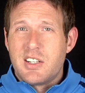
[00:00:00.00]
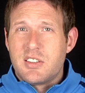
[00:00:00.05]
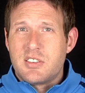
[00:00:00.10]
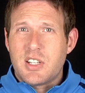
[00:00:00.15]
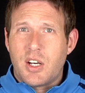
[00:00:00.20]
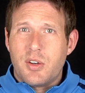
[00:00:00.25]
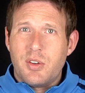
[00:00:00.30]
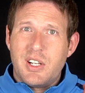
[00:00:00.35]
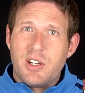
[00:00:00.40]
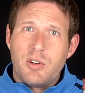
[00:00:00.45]

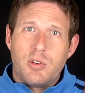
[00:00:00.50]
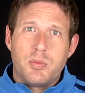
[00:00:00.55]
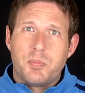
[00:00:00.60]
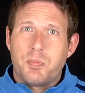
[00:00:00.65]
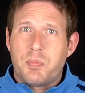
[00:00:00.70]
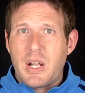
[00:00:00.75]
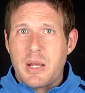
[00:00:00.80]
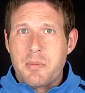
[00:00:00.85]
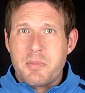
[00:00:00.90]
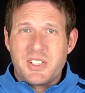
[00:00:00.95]
No little
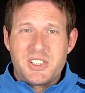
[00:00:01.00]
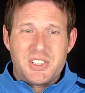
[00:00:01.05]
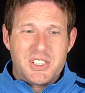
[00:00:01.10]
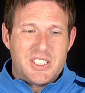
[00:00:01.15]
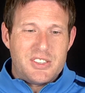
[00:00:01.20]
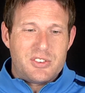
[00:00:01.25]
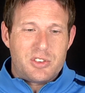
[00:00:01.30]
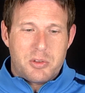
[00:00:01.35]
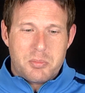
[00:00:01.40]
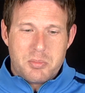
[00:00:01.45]

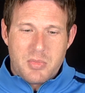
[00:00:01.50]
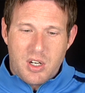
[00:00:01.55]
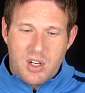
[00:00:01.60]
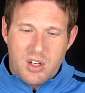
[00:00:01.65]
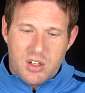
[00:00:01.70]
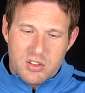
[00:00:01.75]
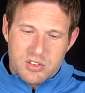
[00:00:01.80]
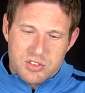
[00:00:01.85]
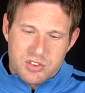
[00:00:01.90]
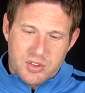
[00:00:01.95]
blemishes or
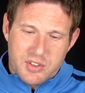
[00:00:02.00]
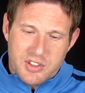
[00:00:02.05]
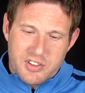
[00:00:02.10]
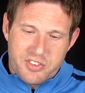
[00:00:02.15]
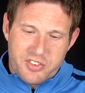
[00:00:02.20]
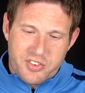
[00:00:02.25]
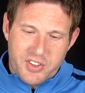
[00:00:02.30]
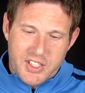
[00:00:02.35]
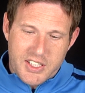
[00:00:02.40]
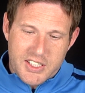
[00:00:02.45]
marks on the
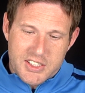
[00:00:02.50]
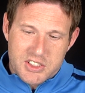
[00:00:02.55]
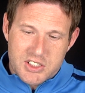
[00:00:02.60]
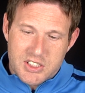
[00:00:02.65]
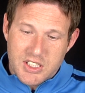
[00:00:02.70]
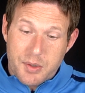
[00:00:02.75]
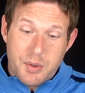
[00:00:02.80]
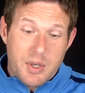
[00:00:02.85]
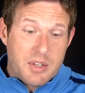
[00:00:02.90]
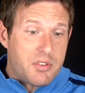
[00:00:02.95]
finish.
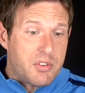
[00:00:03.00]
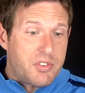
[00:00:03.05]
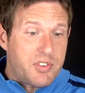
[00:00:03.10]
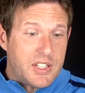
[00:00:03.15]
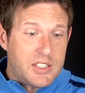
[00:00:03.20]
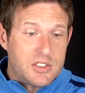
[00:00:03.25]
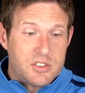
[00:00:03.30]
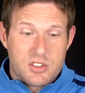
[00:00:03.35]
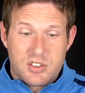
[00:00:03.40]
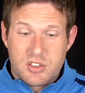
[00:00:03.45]
No,
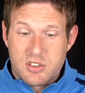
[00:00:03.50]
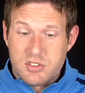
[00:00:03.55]
everything,